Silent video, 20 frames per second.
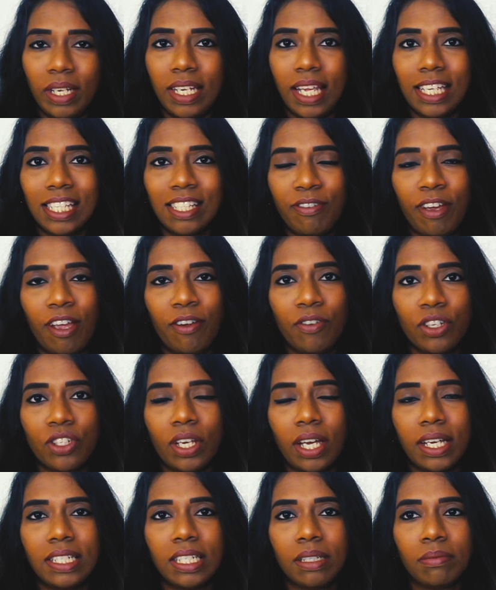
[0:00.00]
next favorite
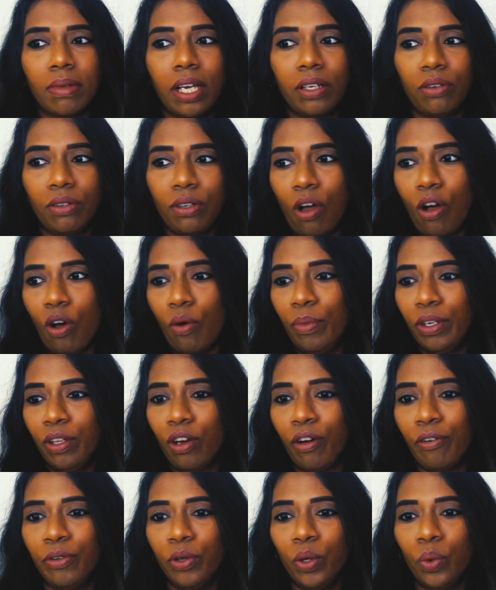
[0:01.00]
item I don't know how many
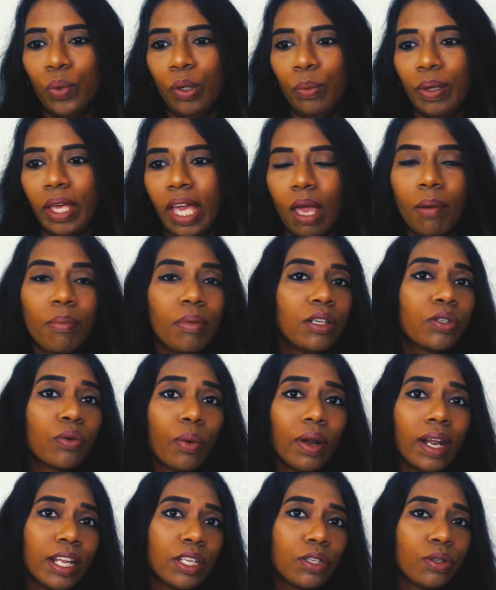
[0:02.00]
of you will be able to
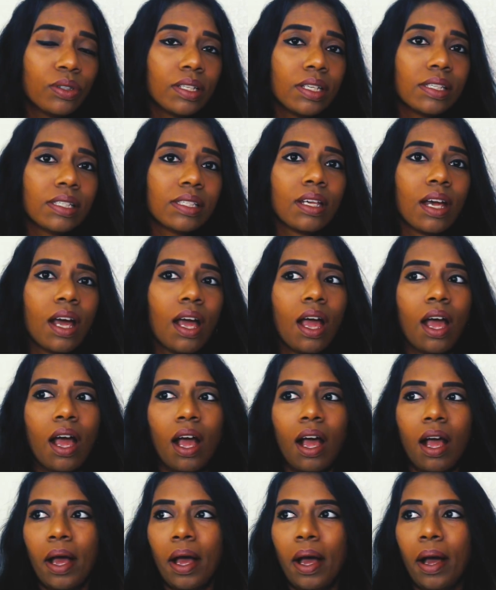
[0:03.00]
relate to this
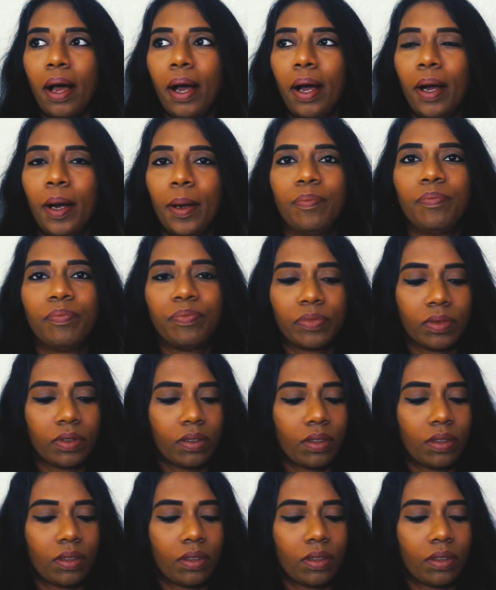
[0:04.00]
um,